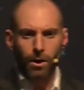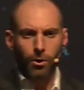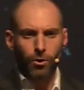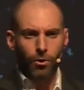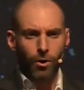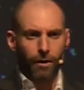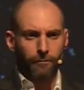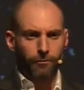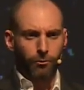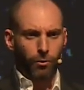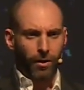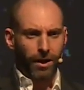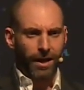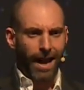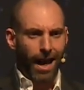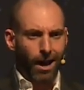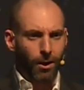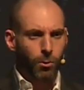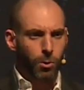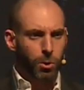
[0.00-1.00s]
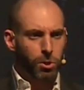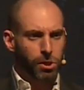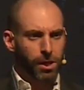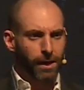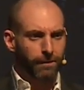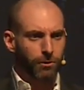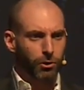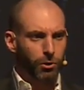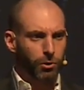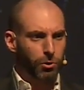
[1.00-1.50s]
You have to allow
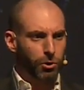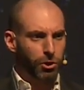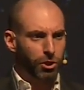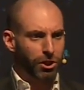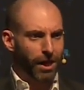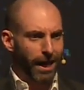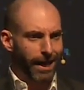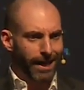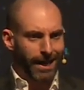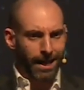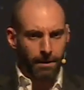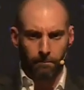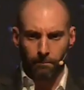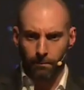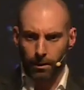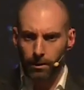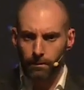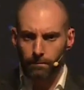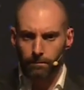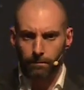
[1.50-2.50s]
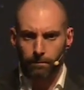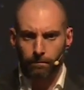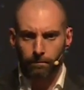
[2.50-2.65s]
yourselves to stay nimble,